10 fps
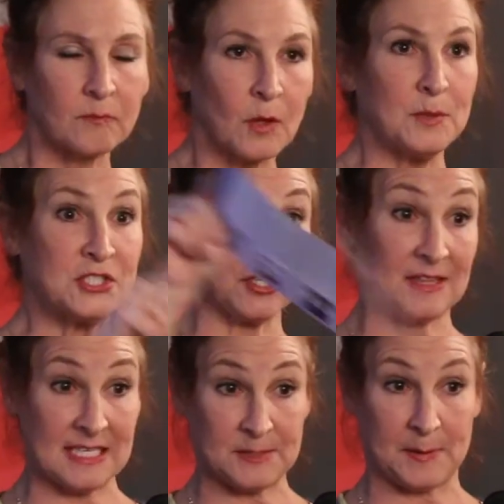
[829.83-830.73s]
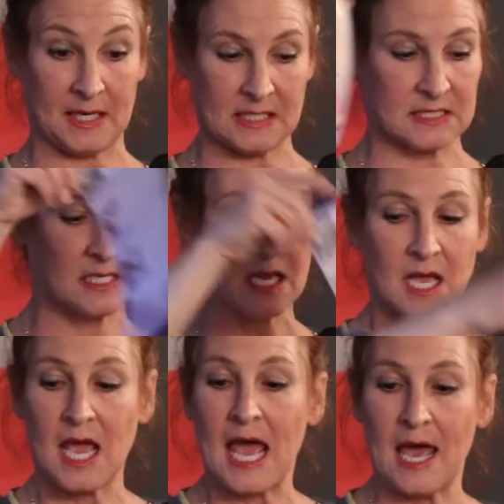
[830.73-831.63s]
we took this piece,
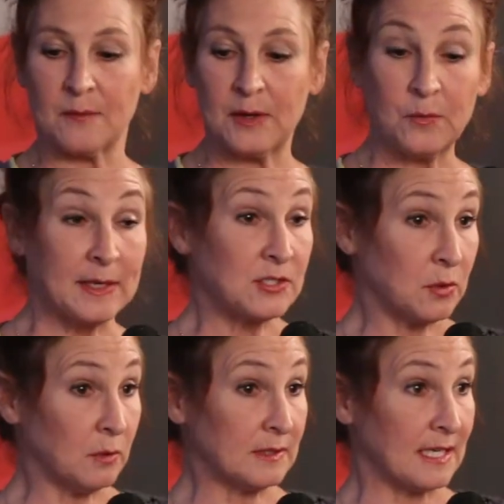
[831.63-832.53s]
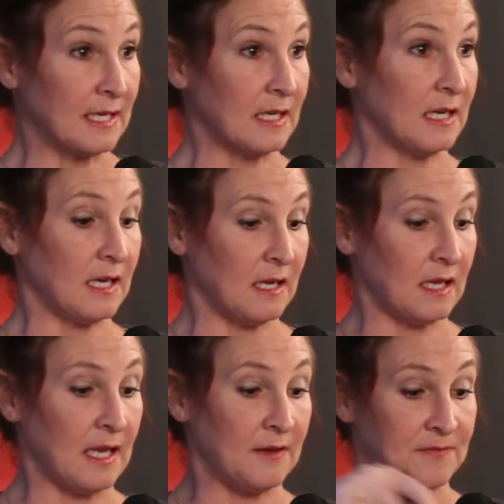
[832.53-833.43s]
and we retooled it.
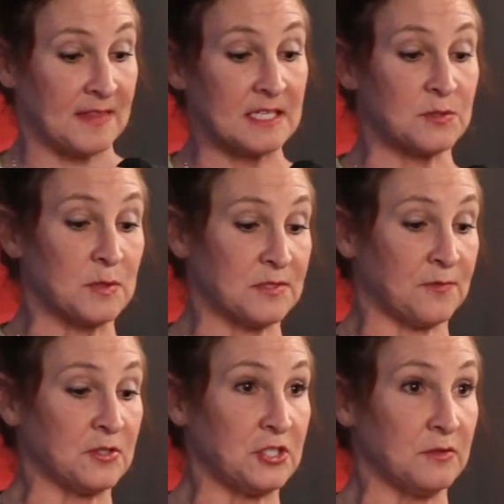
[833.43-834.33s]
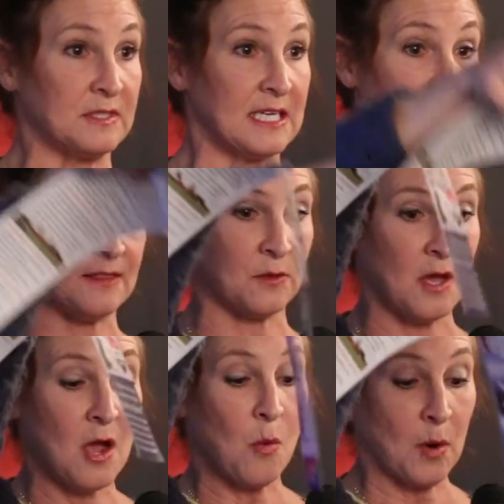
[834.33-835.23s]
If this was for Juneteenth,
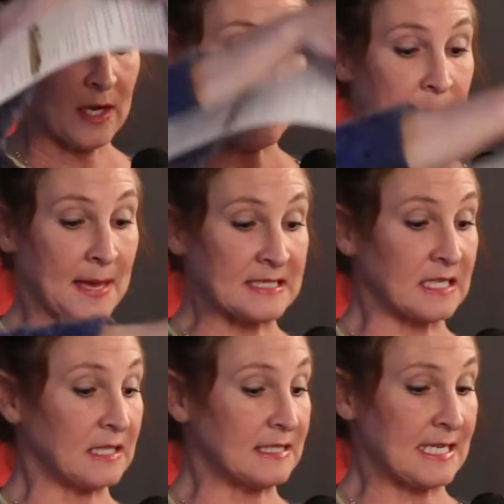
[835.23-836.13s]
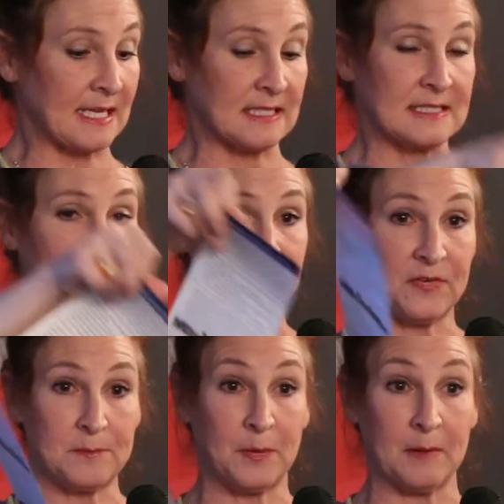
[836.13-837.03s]
we're going to basically take the same
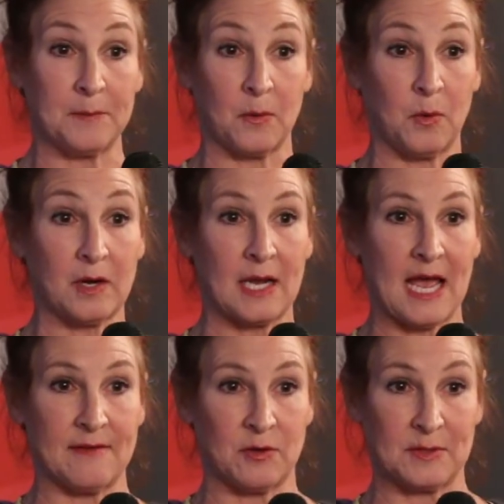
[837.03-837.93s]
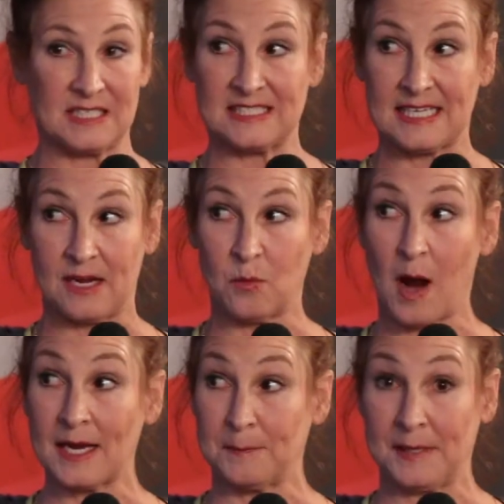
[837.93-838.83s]
footprint, but we're going to have it with a
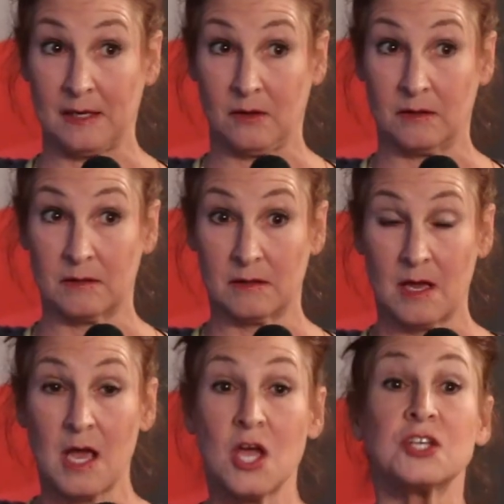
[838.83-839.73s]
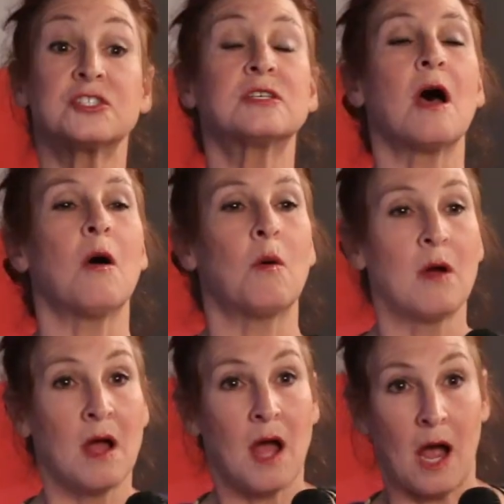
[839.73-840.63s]
statewide appeal. So
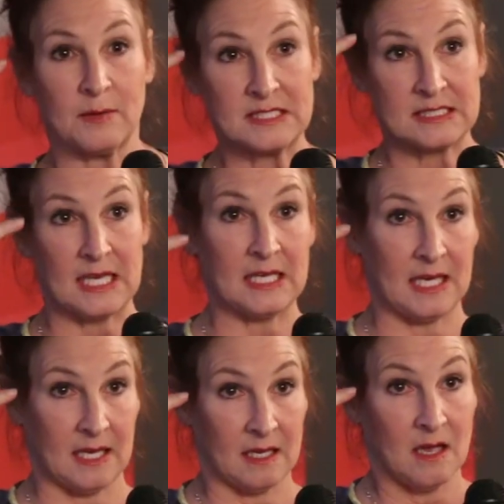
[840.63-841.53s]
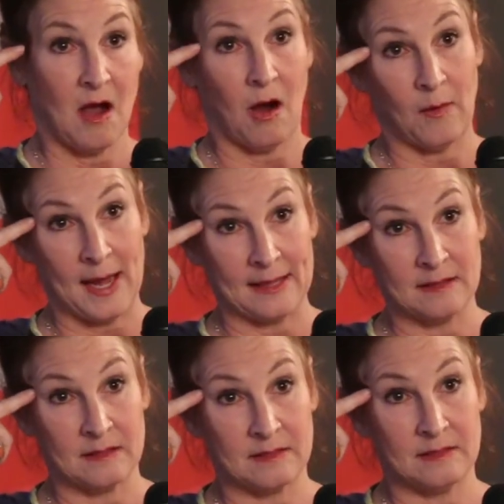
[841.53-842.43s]
I was thinking, all right,
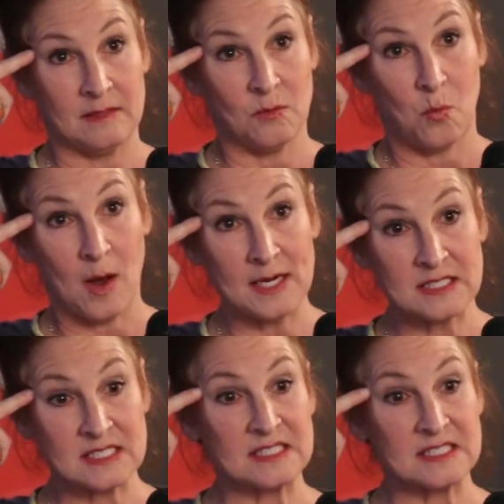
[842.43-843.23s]
what is the